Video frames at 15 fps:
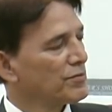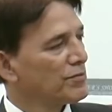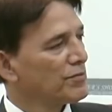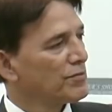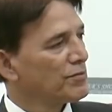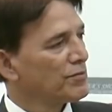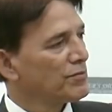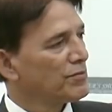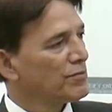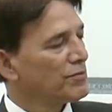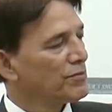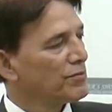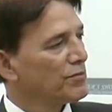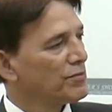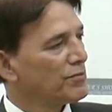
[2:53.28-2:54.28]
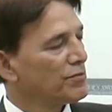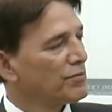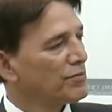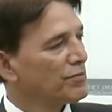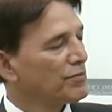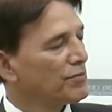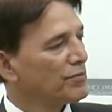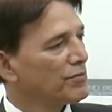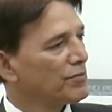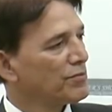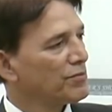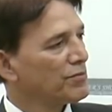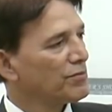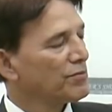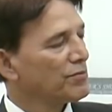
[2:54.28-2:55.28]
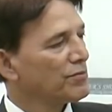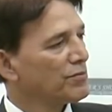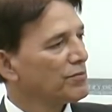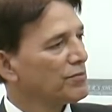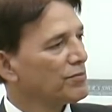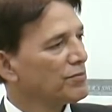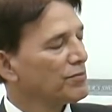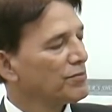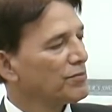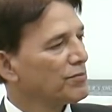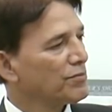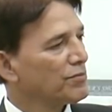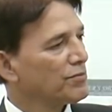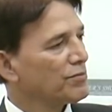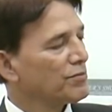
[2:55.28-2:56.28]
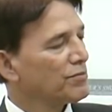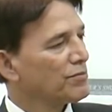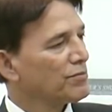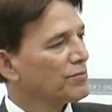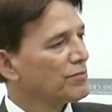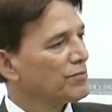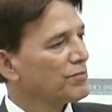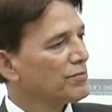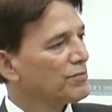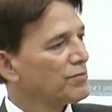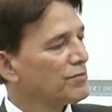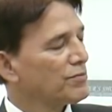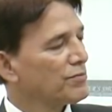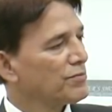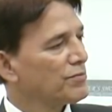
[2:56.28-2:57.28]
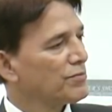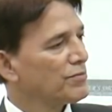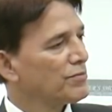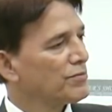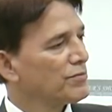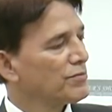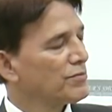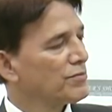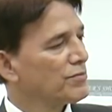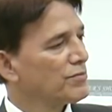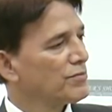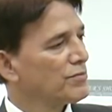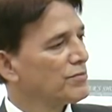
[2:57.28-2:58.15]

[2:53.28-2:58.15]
The person shown says nothing.